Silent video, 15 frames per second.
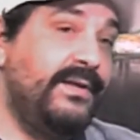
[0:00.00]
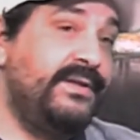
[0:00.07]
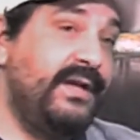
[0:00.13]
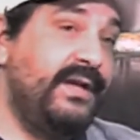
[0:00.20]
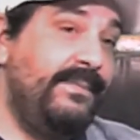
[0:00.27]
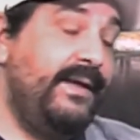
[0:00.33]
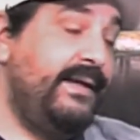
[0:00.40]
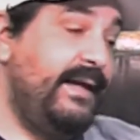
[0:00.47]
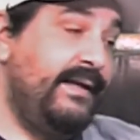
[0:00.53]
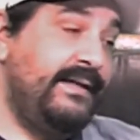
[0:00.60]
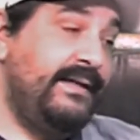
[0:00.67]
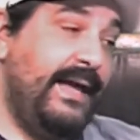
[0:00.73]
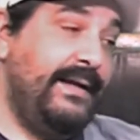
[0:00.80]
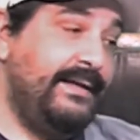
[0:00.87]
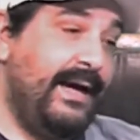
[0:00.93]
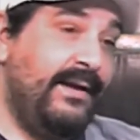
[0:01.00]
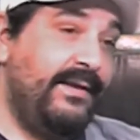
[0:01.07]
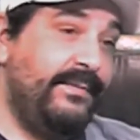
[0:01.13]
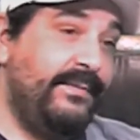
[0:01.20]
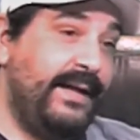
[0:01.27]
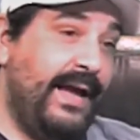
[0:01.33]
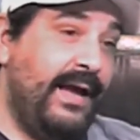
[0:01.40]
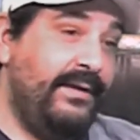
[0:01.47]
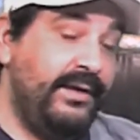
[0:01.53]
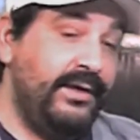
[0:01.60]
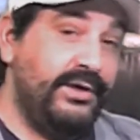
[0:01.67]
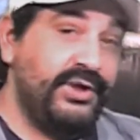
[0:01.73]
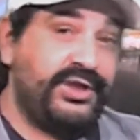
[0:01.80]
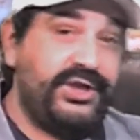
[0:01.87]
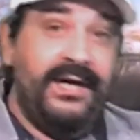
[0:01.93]
There are some that get yanked out of the reality and
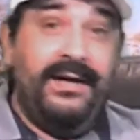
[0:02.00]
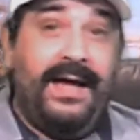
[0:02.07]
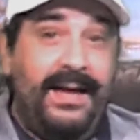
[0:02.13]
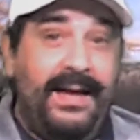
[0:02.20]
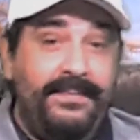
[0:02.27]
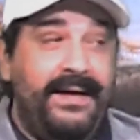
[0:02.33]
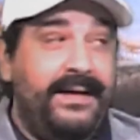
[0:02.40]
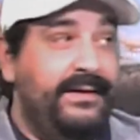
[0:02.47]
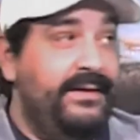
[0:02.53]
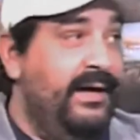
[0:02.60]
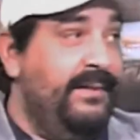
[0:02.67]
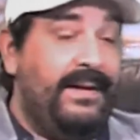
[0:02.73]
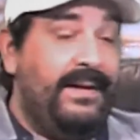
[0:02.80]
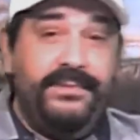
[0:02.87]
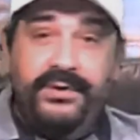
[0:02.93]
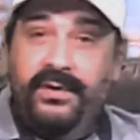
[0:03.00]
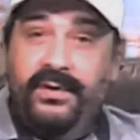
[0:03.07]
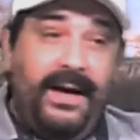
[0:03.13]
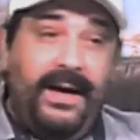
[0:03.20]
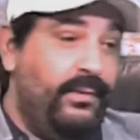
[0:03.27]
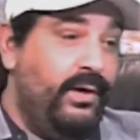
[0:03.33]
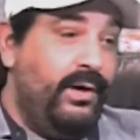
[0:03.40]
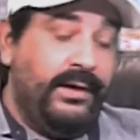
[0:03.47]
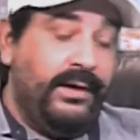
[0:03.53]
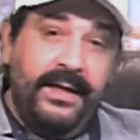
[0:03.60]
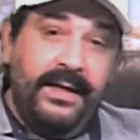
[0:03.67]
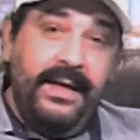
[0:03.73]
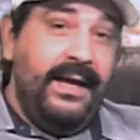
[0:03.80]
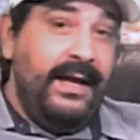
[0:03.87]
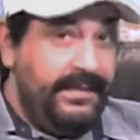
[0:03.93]
go, shit, I make it up, I'm doing my
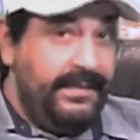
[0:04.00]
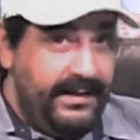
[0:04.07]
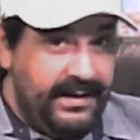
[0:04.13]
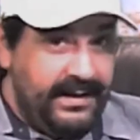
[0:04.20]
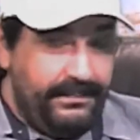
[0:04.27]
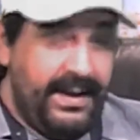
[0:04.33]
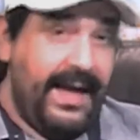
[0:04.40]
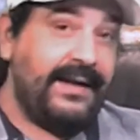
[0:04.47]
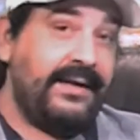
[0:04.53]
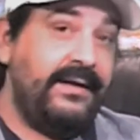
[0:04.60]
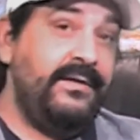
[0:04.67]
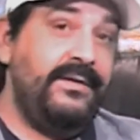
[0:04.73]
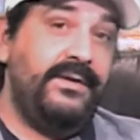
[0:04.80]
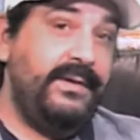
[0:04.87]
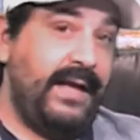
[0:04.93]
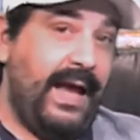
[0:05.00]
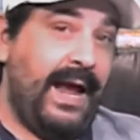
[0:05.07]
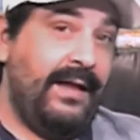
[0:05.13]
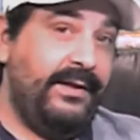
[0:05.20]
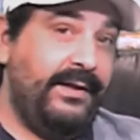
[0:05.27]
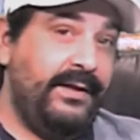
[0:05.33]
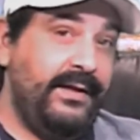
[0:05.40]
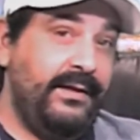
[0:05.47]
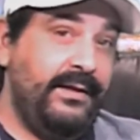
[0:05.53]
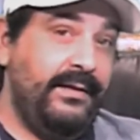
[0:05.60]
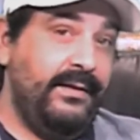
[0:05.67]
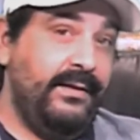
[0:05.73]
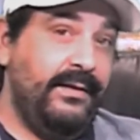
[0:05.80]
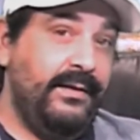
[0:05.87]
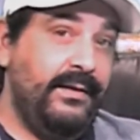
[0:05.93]
work, and they get back into the reality.
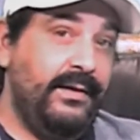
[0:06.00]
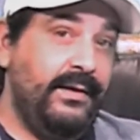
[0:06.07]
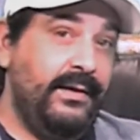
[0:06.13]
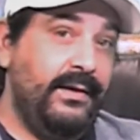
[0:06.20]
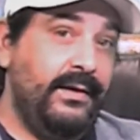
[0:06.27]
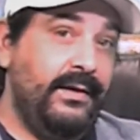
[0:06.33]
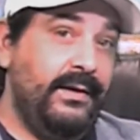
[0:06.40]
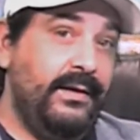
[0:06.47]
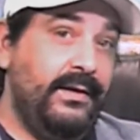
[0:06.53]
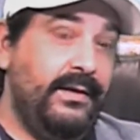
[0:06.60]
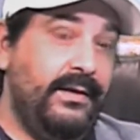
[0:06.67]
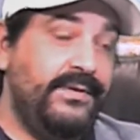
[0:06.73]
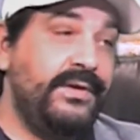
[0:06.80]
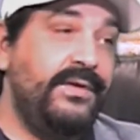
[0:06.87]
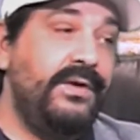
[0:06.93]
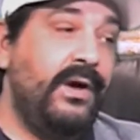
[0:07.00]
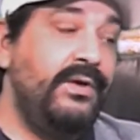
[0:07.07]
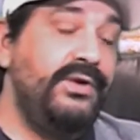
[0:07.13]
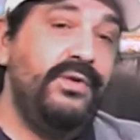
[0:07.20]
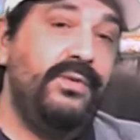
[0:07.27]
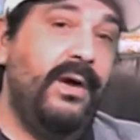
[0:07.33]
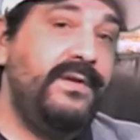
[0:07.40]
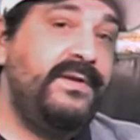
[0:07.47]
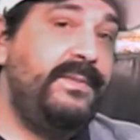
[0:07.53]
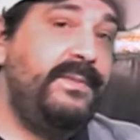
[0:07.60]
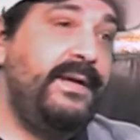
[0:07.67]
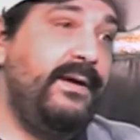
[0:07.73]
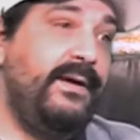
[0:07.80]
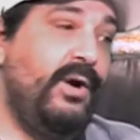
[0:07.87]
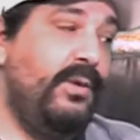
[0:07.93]
So there are new ones
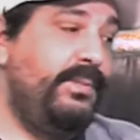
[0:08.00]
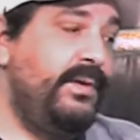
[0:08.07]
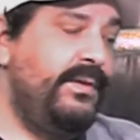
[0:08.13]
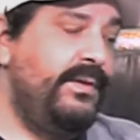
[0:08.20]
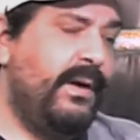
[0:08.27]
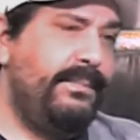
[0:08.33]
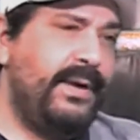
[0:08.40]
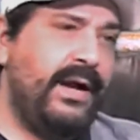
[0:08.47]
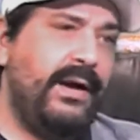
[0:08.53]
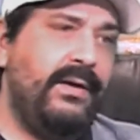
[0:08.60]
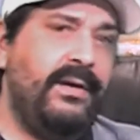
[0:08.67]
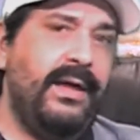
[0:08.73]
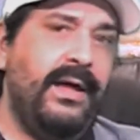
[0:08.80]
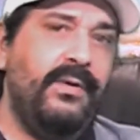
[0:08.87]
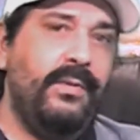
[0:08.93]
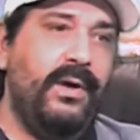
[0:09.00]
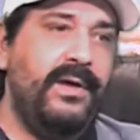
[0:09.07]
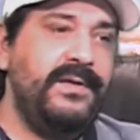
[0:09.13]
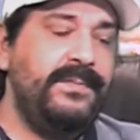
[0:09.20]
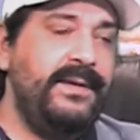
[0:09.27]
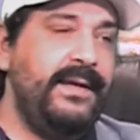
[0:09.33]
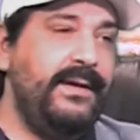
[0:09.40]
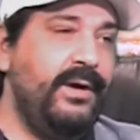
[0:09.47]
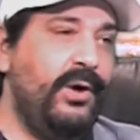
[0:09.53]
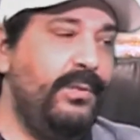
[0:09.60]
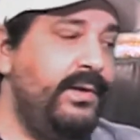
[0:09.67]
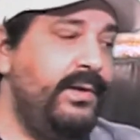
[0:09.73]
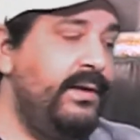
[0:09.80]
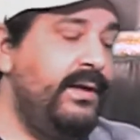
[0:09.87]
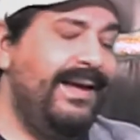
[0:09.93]
being opened, there are parallel ones being
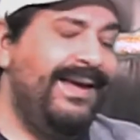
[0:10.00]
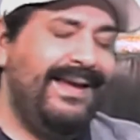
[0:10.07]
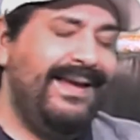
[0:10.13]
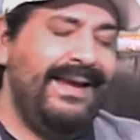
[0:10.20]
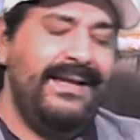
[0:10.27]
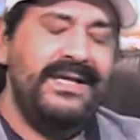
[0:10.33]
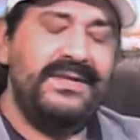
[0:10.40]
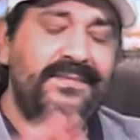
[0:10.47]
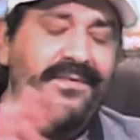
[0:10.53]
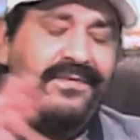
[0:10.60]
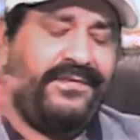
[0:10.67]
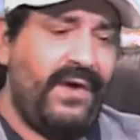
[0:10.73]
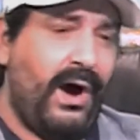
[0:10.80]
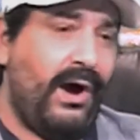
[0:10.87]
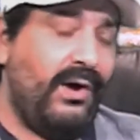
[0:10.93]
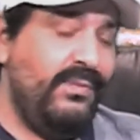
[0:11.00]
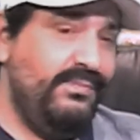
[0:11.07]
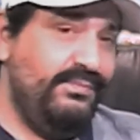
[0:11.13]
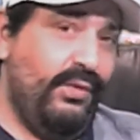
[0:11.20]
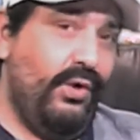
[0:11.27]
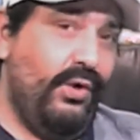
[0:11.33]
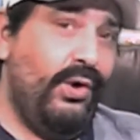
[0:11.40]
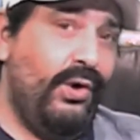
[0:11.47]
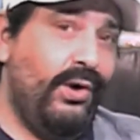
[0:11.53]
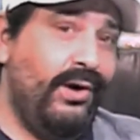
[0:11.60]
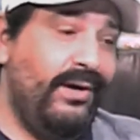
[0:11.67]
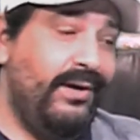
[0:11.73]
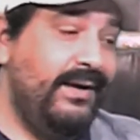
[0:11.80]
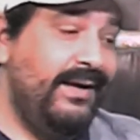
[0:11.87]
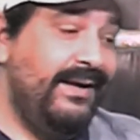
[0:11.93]
opened. It is far
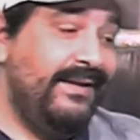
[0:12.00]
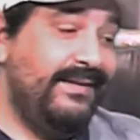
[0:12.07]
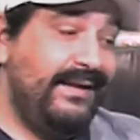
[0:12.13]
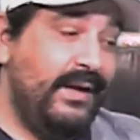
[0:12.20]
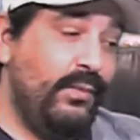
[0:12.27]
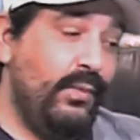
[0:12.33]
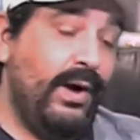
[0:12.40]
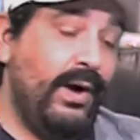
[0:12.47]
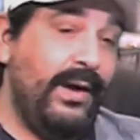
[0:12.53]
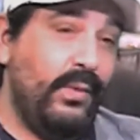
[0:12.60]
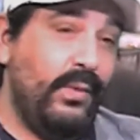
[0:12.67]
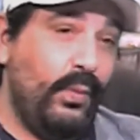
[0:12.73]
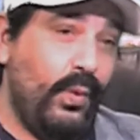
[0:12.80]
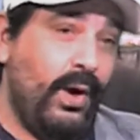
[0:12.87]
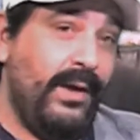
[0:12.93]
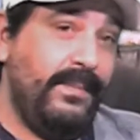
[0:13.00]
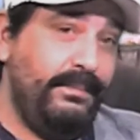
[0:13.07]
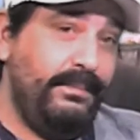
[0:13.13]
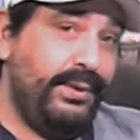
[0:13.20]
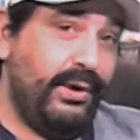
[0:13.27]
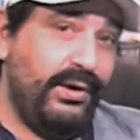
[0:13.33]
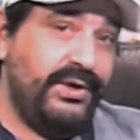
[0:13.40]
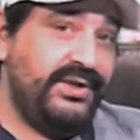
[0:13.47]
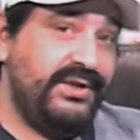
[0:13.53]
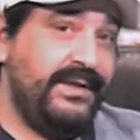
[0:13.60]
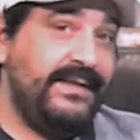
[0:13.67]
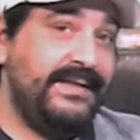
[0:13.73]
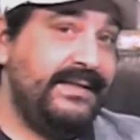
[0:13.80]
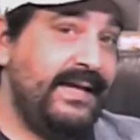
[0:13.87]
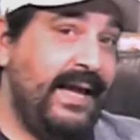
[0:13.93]
more than what one person
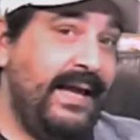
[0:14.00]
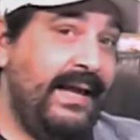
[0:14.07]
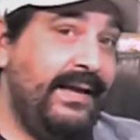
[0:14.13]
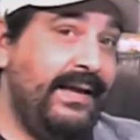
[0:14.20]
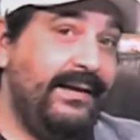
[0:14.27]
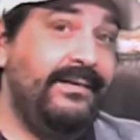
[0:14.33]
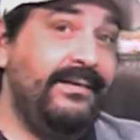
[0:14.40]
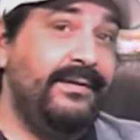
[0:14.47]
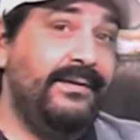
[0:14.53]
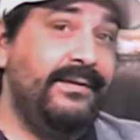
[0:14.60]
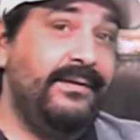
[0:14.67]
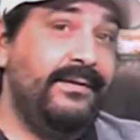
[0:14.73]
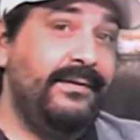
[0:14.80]
is saying.